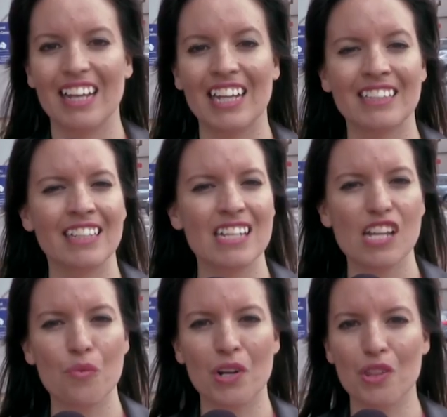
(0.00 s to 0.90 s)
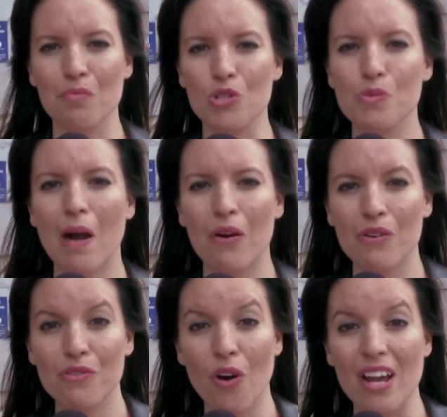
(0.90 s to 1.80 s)
Latinas are one of the most
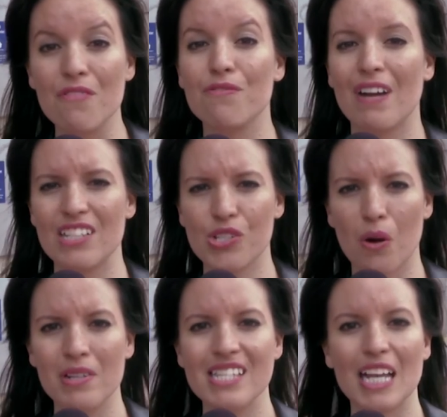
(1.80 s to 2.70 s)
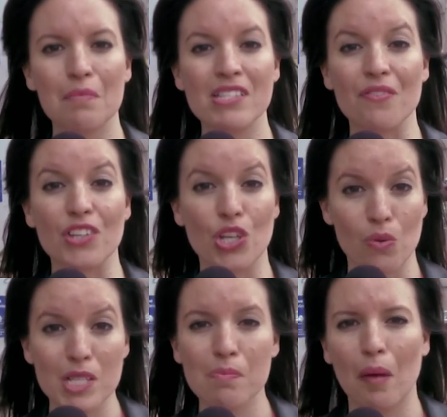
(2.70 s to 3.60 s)
powerful and fast-growing segments of the
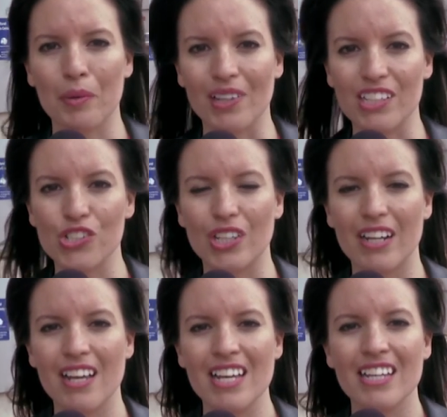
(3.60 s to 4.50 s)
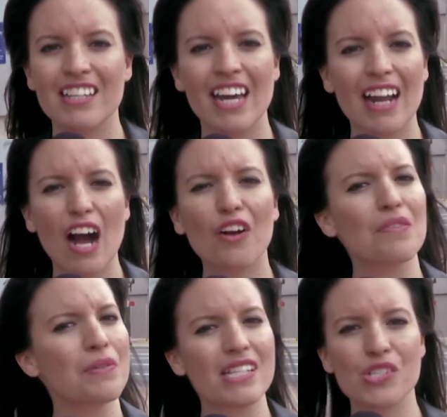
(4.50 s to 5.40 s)
U.S. population. Yet, how
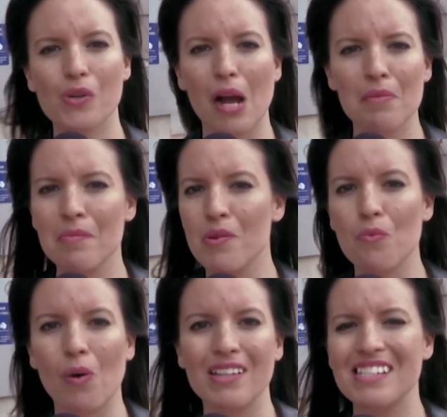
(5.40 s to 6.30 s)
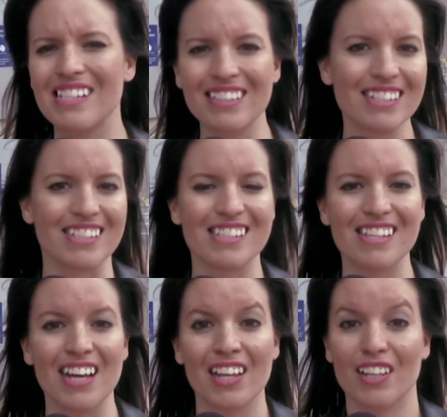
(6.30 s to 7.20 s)
can we describe them in one
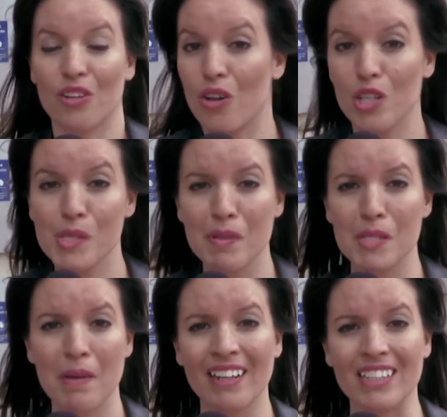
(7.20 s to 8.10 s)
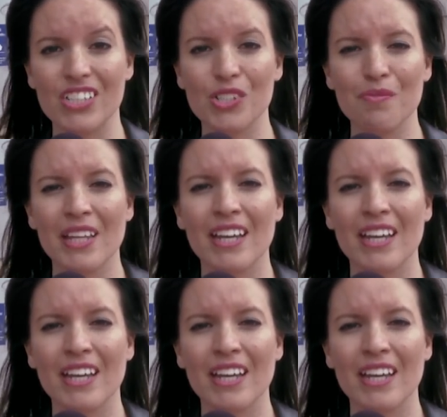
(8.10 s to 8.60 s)
sentence? They don't all speak Spanish.